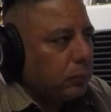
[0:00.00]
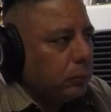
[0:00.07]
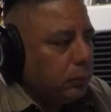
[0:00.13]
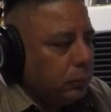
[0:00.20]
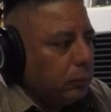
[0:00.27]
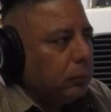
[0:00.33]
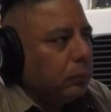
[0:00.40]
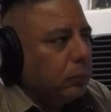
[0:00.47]

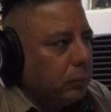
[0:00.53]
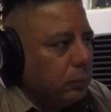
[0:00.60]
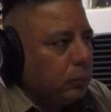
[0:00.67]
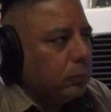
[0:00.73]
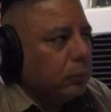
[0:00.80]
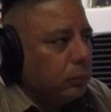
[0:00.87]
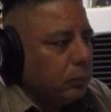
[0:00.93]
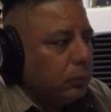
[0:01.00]

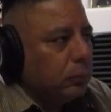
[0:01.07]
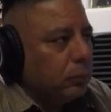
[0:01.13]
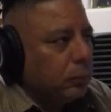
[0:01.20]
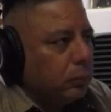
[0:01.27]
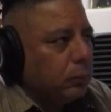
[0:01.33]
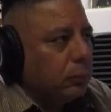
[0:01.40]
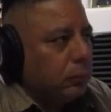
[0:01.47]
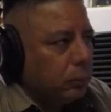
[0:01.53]

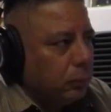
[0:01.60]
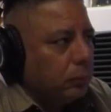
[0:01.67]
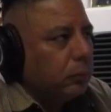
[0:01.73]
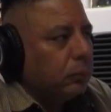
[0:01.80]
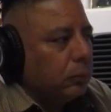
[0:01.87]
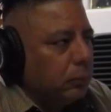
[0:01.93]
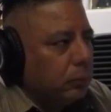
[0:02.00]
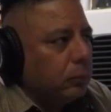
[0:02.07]

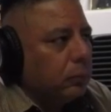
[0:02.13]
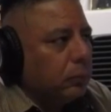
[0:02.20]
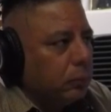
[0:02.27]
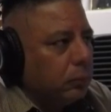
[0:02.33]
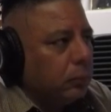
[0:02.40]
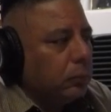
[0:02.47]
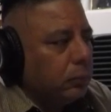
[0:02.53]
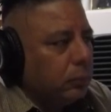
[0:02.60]

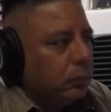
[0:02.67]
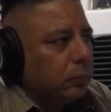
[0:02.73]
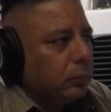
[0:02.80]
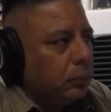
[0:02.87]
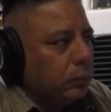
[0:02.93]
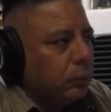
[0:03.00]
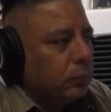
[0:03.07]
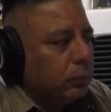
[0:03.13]

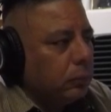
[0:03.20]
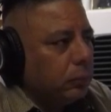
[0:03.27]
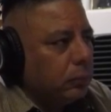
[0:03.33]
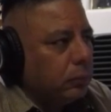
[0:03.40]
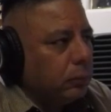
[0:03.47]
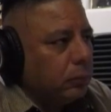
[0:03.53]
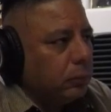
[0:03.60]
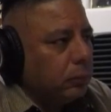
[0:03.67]

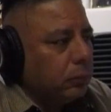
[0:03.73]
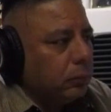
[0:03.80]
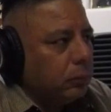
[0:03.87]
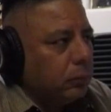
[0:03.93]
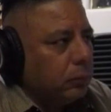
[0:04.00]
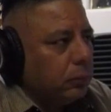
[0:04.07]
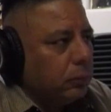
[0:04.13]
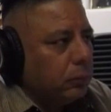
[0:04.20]

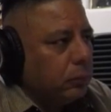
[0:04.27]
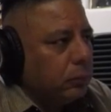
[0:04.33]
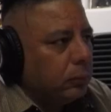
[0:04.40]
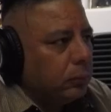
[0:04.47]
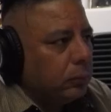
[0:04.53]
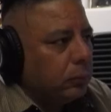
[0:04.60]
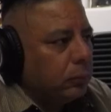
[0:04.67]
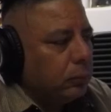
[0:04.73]
This person isn't speaking.